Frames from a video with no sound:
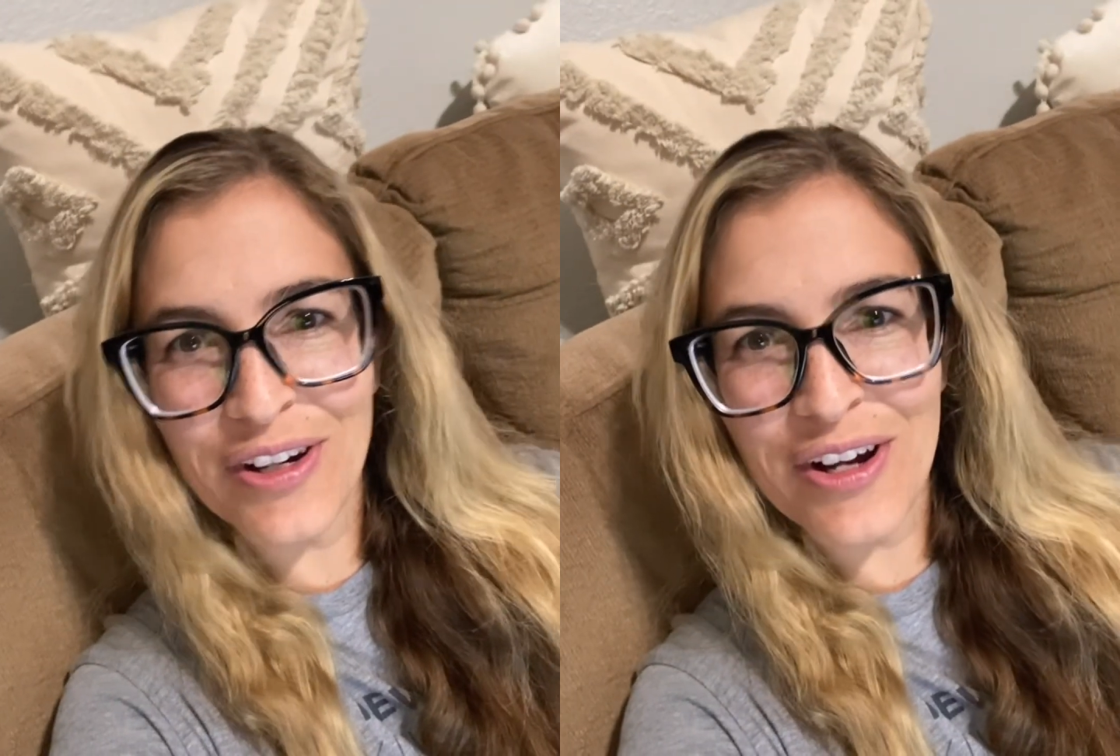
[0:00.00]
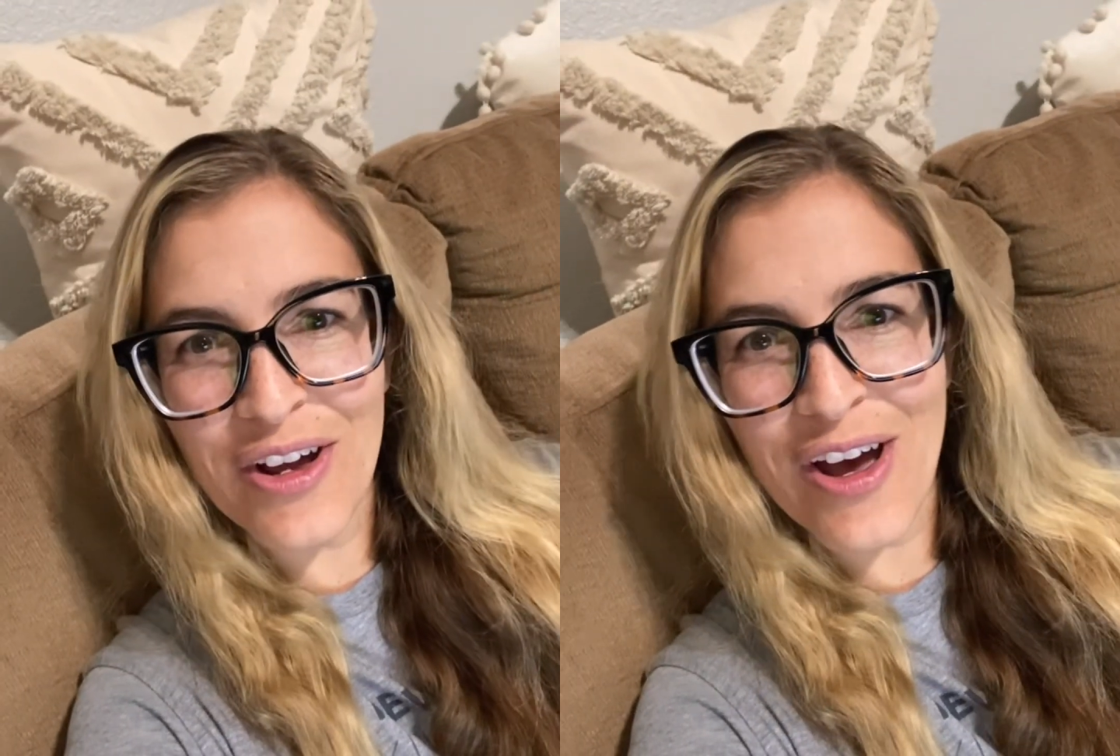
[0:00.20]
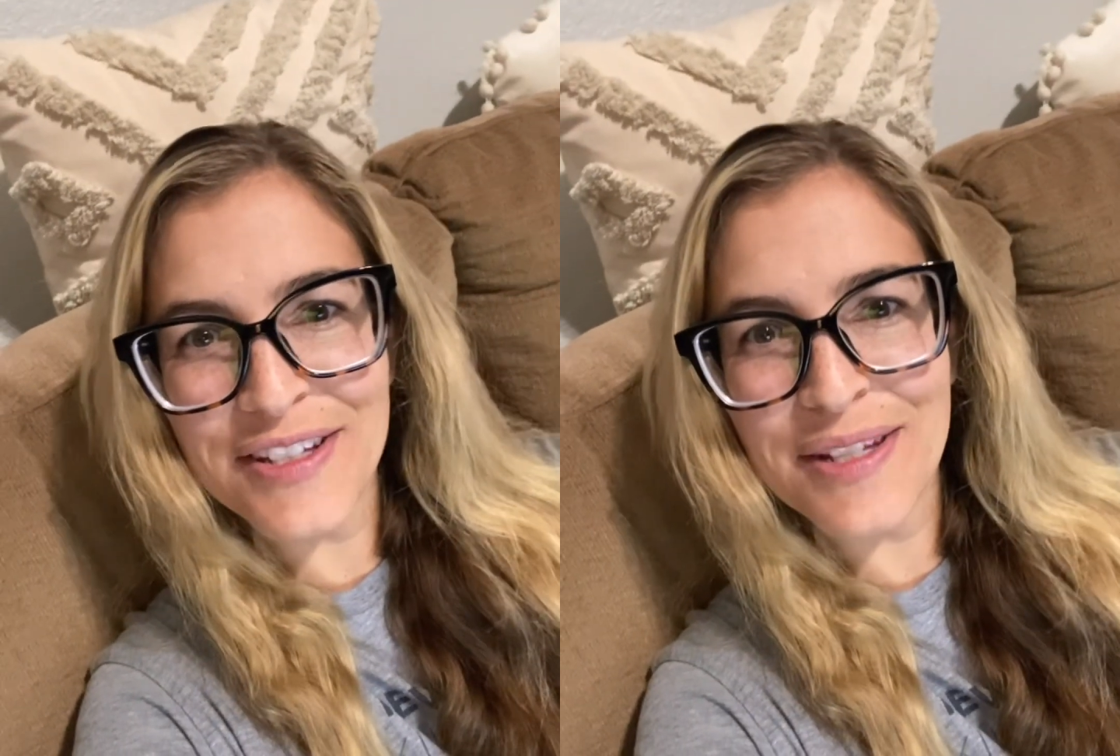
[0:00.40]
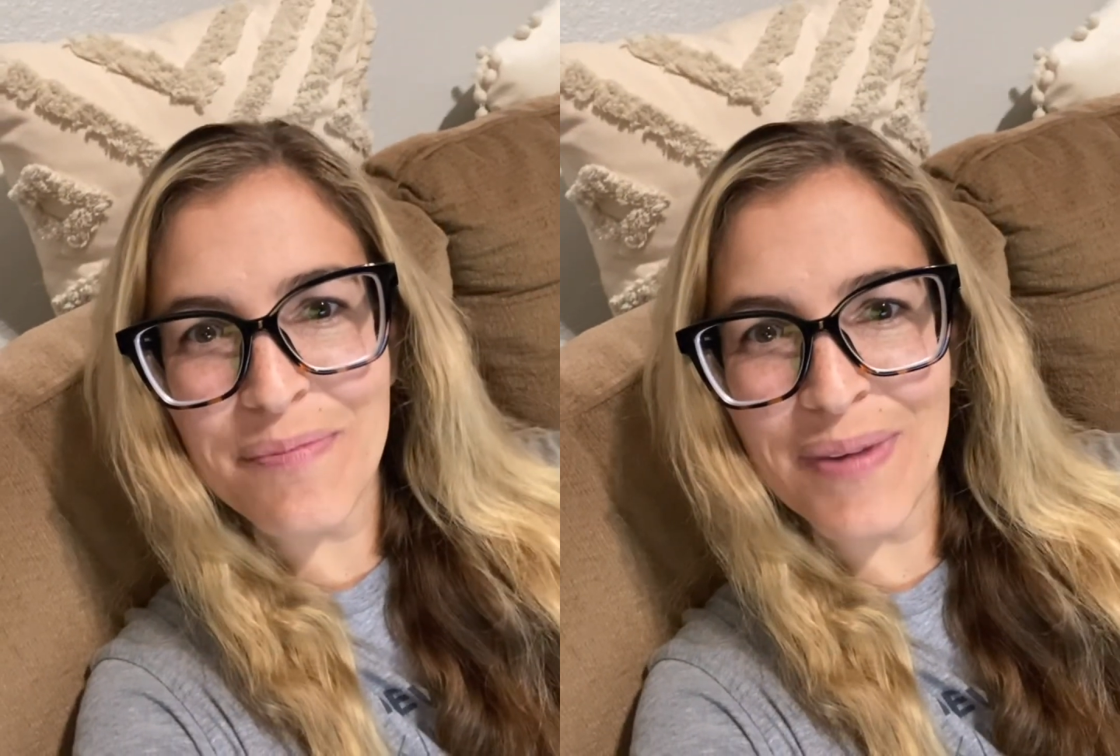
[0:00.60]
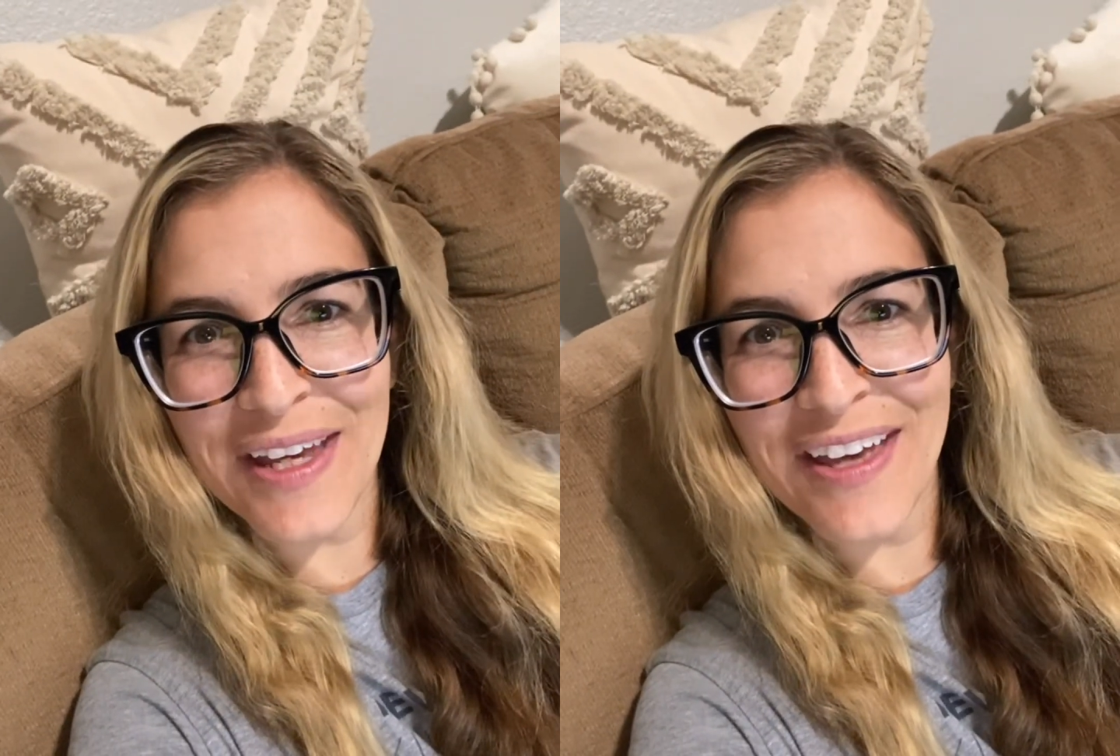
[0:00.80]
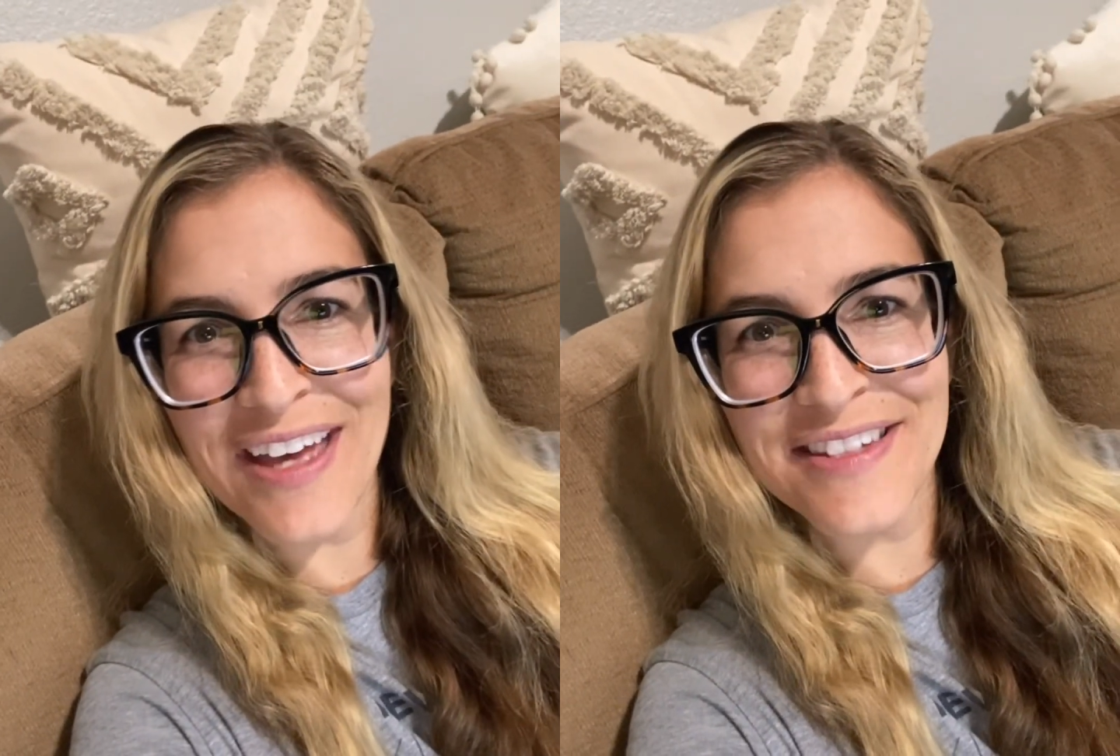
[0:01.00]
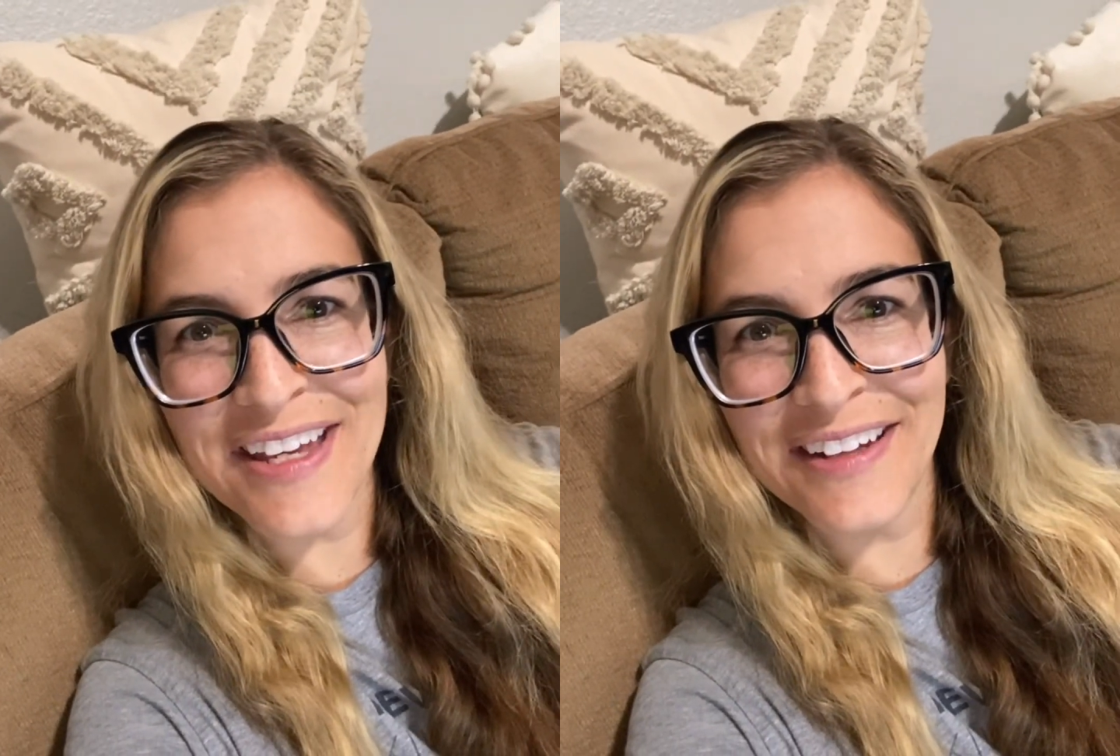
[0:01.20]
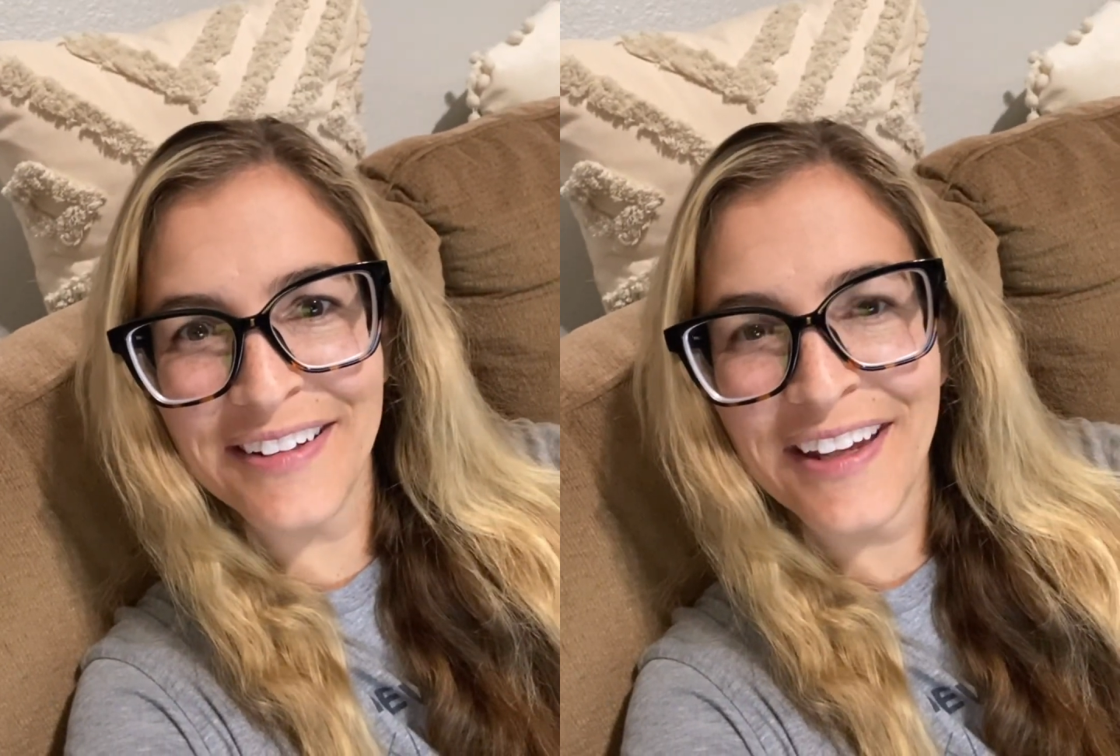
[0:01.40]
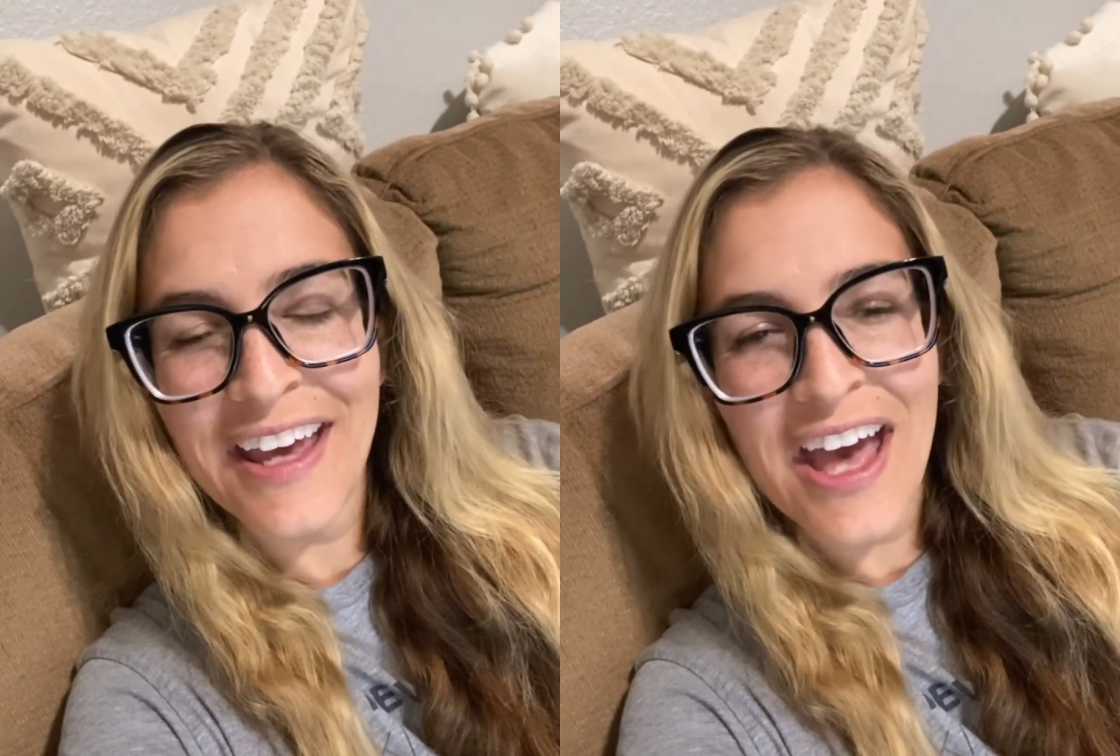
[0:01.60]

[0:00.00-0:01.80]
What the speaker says: You're an awesome big cousin.